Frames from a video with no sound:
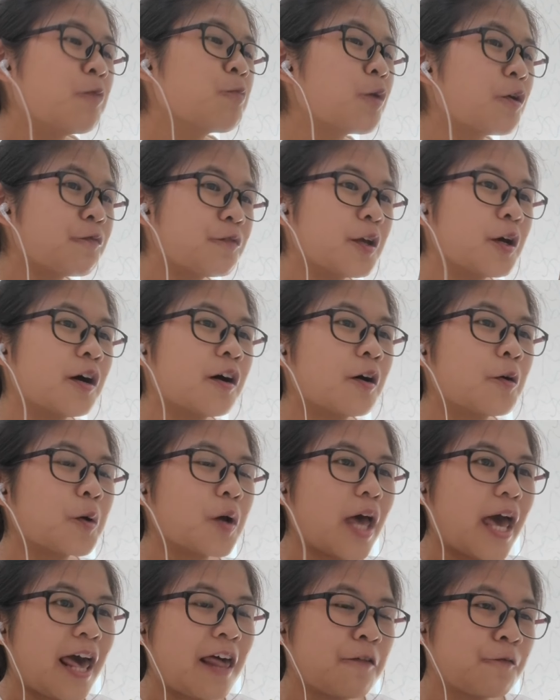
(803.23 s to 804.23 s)
And with
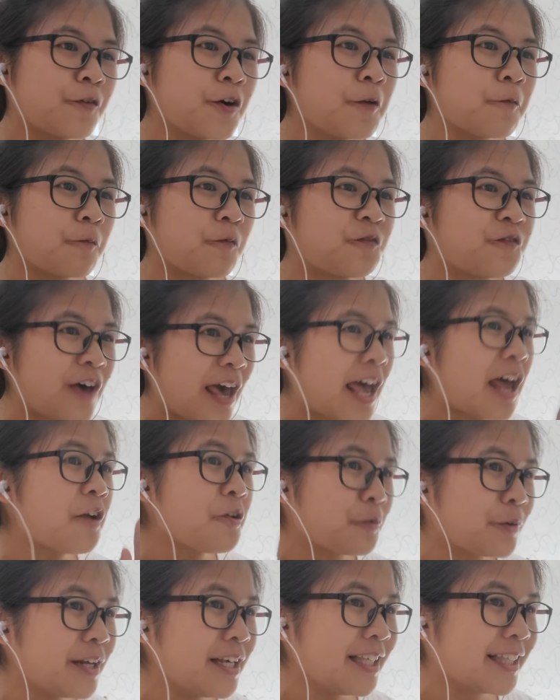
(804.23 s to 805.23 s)
the adverb
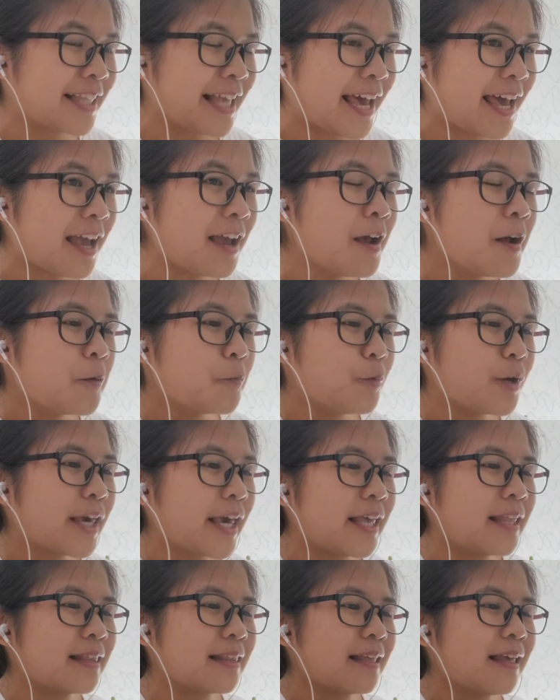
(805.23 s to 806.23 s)
very there, we
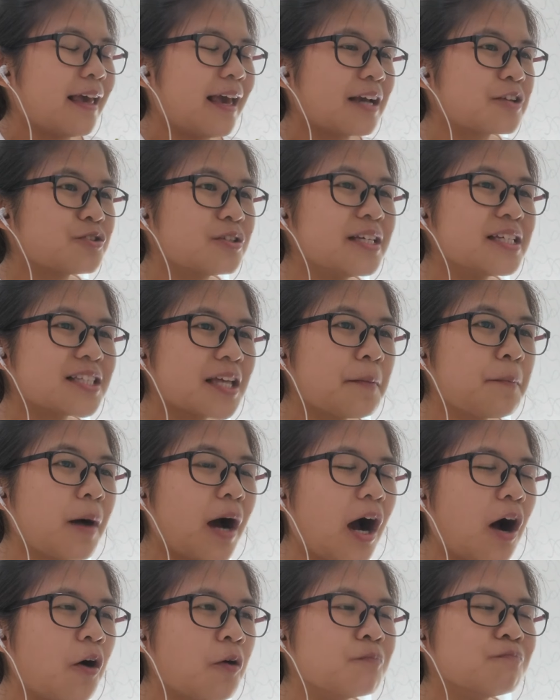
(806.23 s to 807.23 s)
can actually
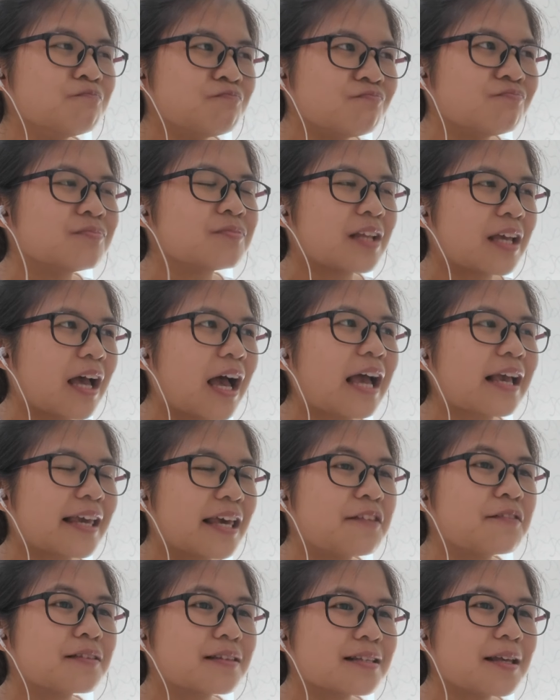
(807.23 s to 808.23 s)
somehow
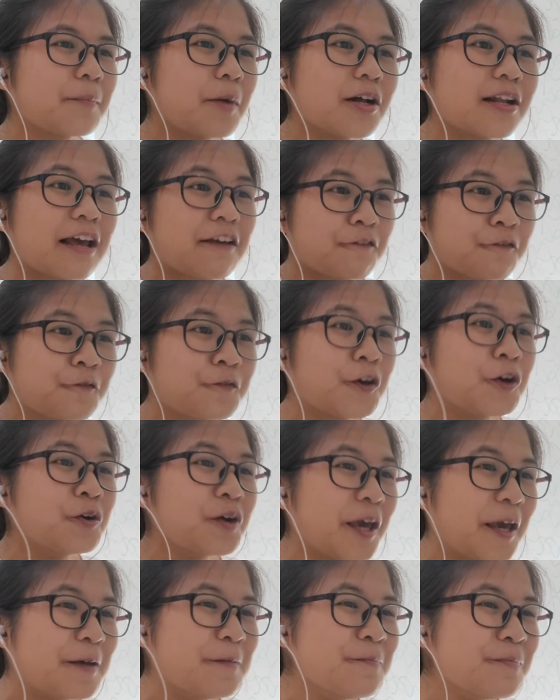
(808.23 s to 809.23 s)
like
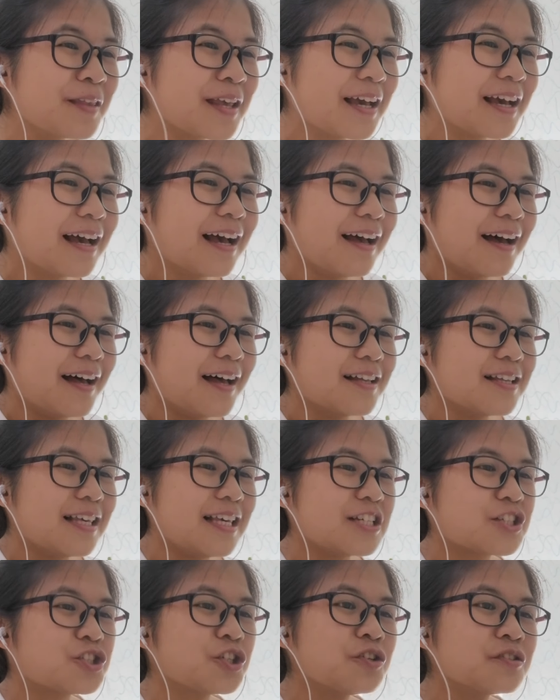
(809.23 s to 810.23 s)
feel him.
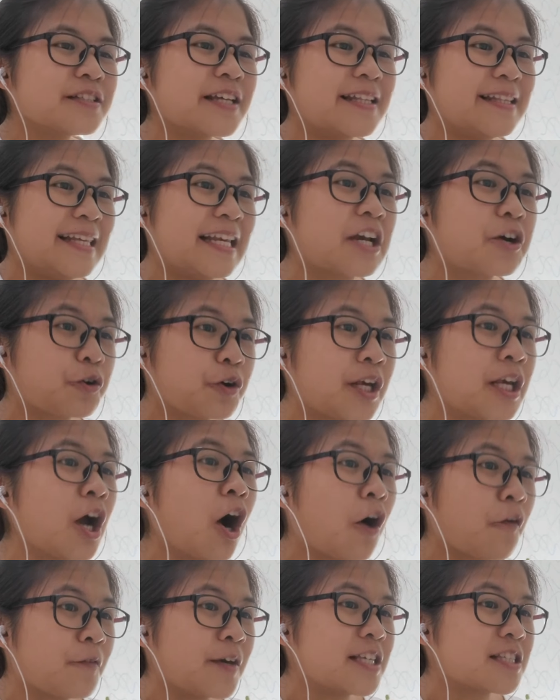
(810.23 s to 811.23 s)
It shows the degree
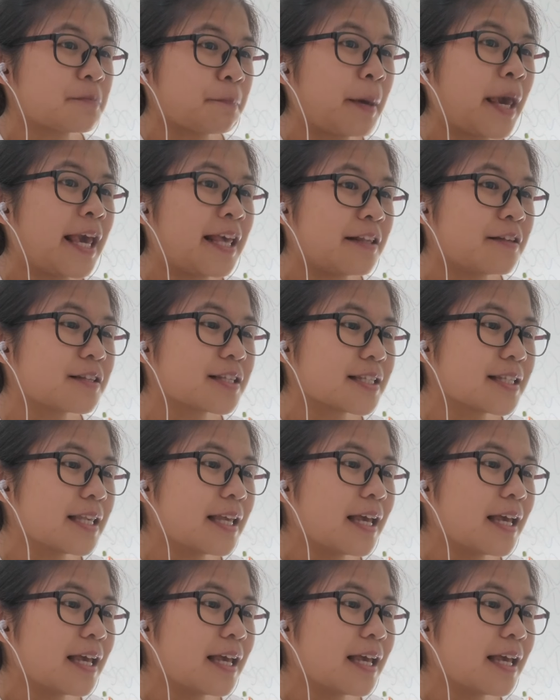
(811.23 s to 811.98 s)
of his pain